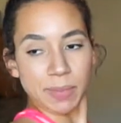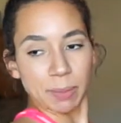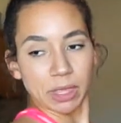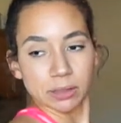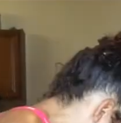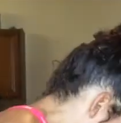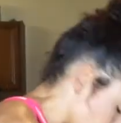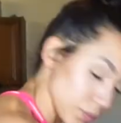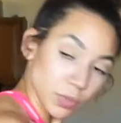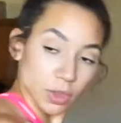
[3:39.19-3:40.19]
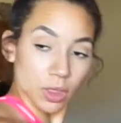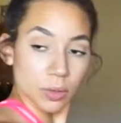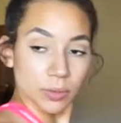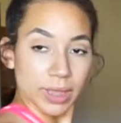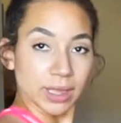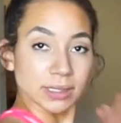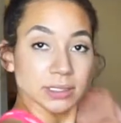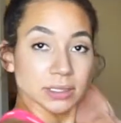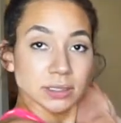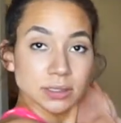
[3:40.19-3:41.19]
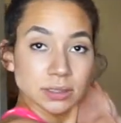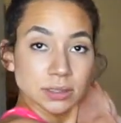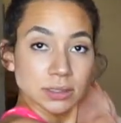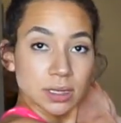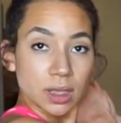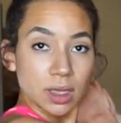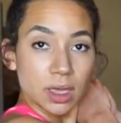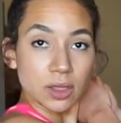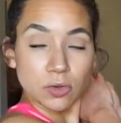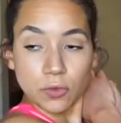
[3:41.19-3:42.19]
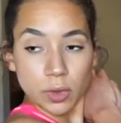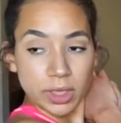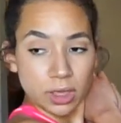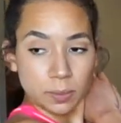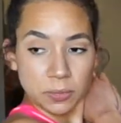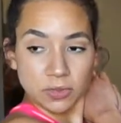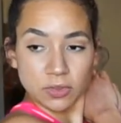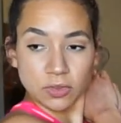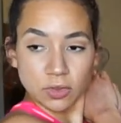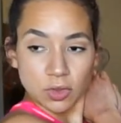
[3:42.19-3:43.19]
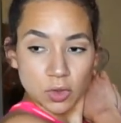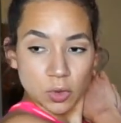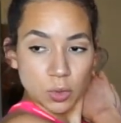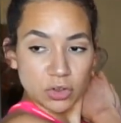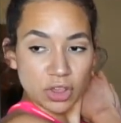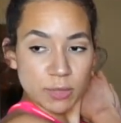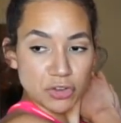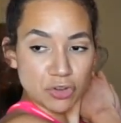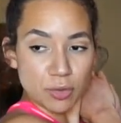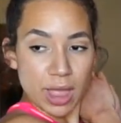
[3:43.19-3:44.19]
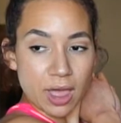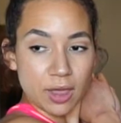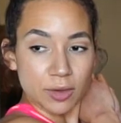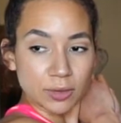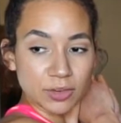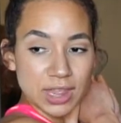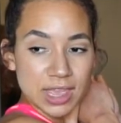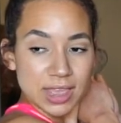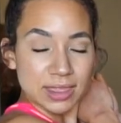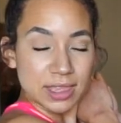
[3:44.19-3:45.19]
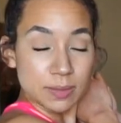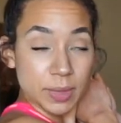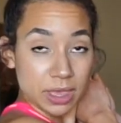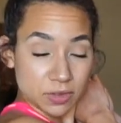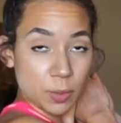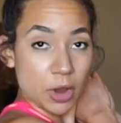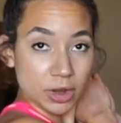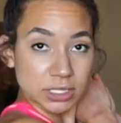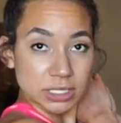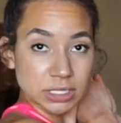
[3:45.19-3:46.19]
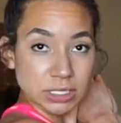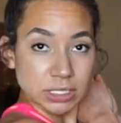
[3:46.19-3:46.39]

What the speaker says: baby. All right. And for hips, which I measure around the biggest part